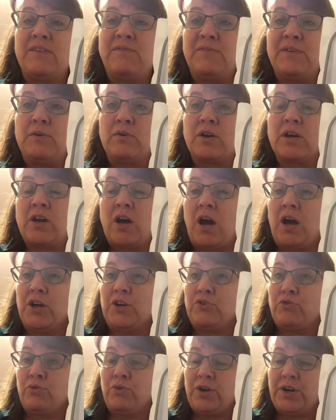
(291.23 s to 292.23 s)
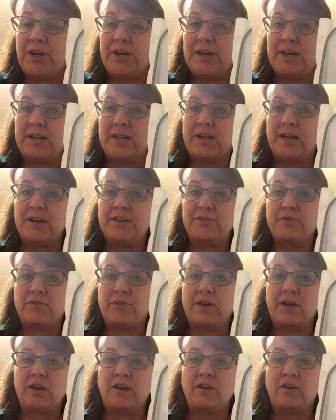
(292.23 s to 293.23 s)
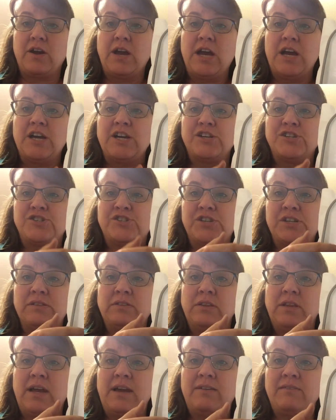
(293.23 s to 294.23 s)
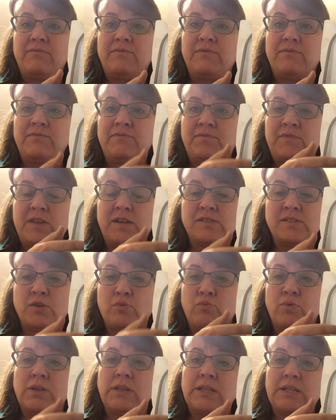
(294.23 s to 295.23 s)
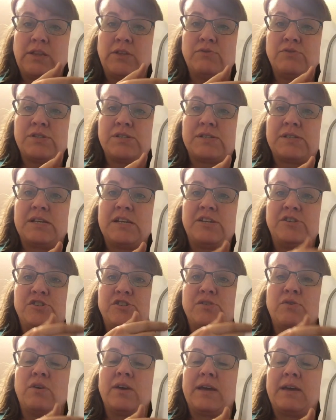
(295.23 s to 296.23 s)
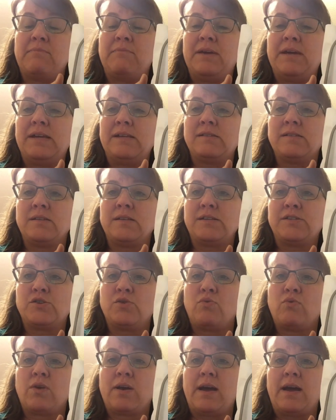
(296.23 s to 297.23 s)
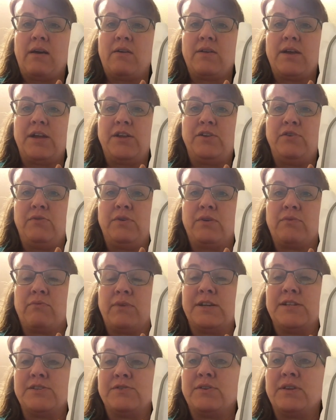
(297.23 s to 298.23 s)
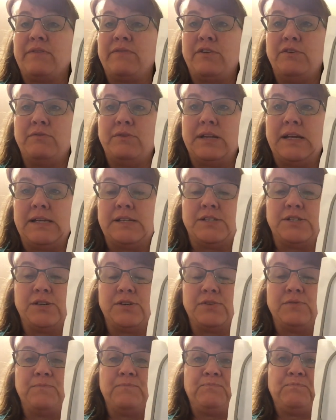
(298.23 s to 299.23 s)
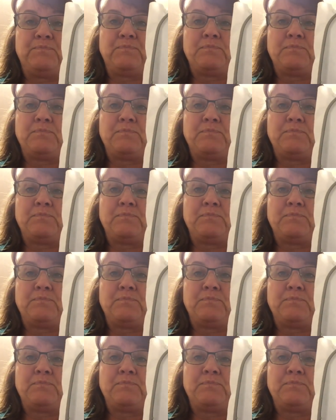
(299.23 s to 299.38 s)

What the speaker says: if it got crooked under there, she let this a really loose stitch so it can be easily torn out, and you can redo it if you need to.